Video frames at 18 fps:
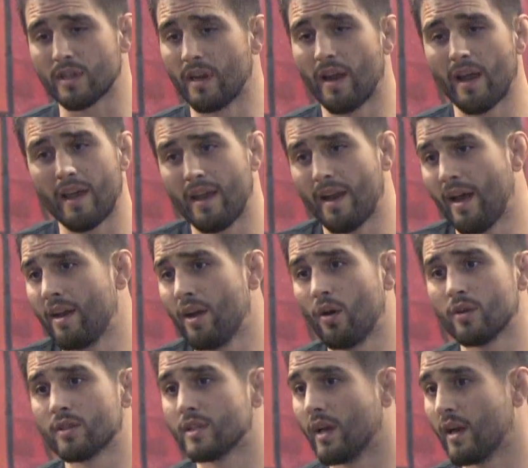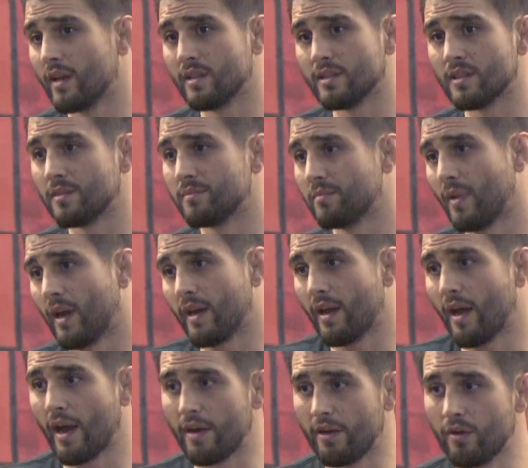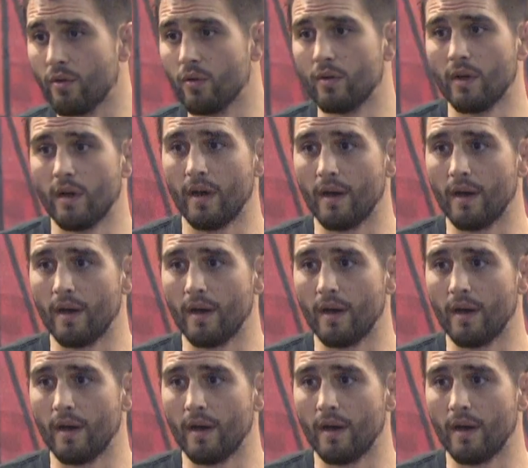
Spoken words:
And I know it's not easy. I do.